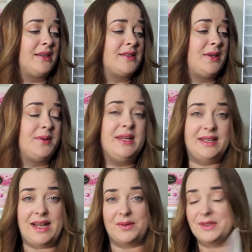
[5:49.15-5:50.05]
So
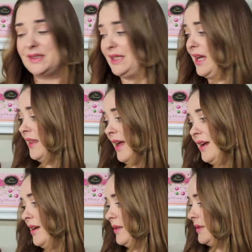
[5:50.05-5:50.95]
yeah, we'll see how
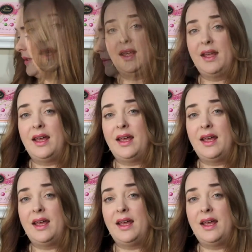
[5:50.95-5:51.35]
that goes.